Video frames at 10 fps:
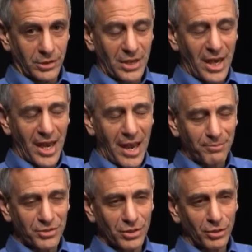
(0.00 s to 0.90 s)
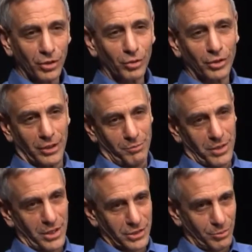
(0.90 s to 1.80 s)
It's absolutely
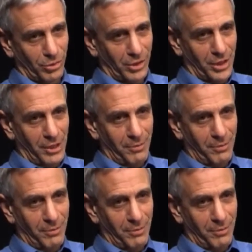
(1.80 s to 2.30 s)
possible.